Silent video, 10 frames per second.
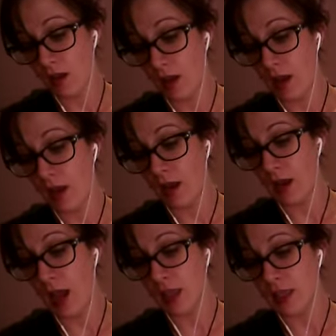and
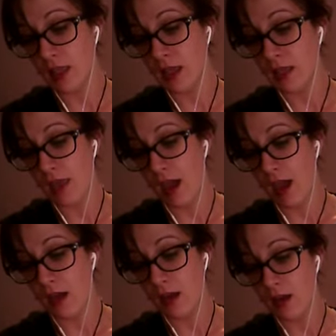I think
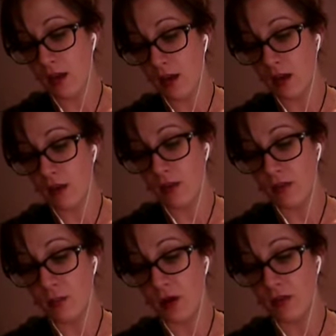that, you know, this
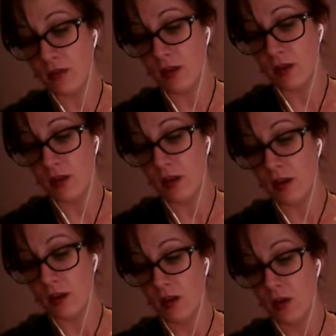person,
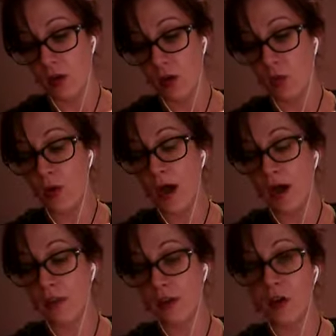
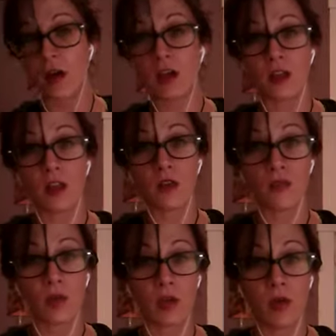while they're not going to love
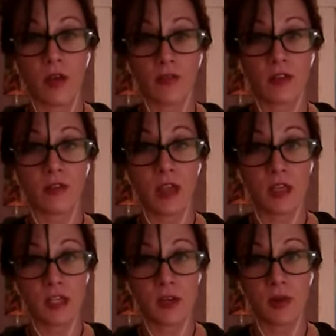what you have to
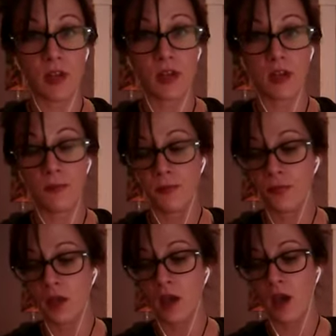say, Gemini,
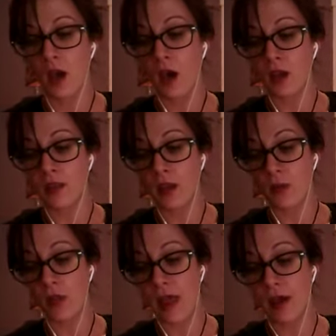uh, they
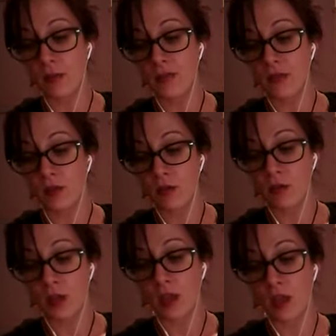will
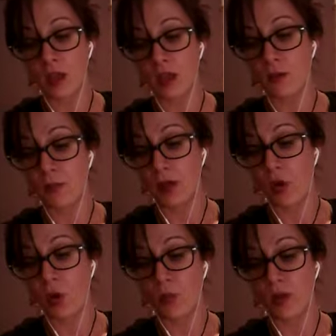absolutely be
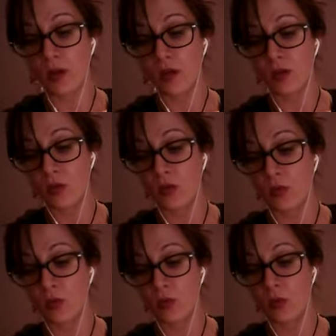open
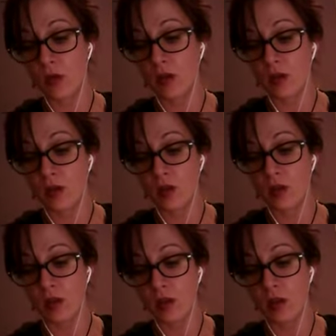to
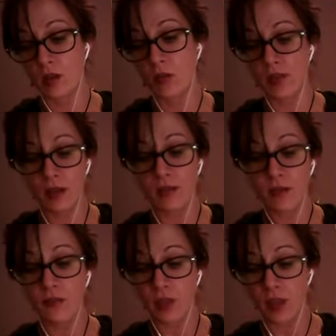doing things
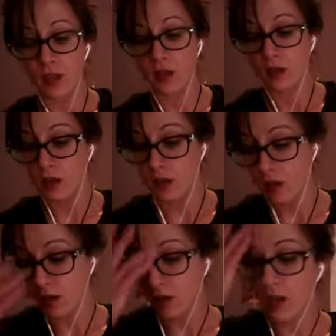differently.
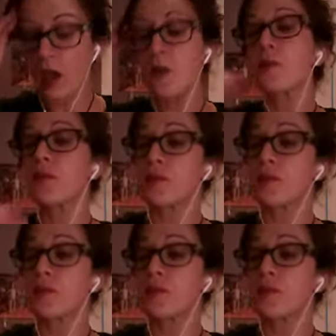Yep.